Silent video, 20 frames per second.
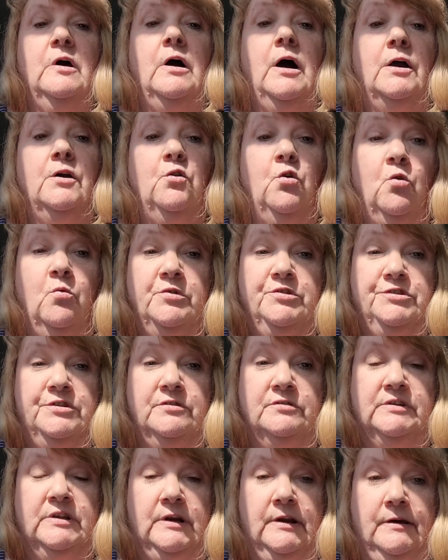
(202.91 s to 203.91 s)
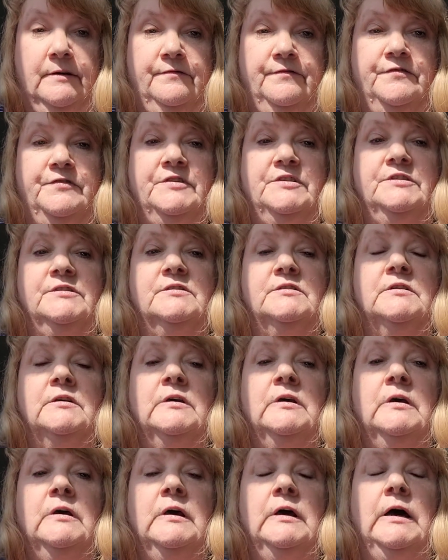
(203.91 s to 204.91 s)
I always use the lifts,
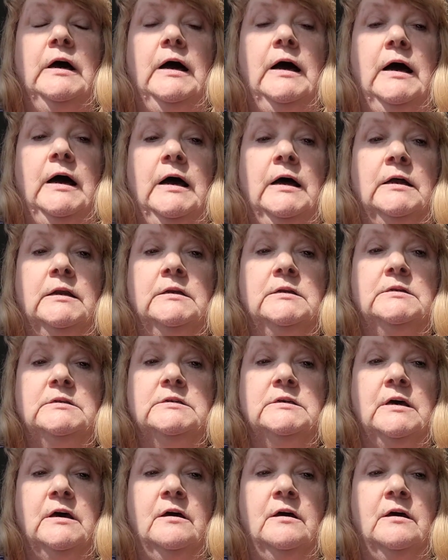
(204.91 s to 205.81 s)
and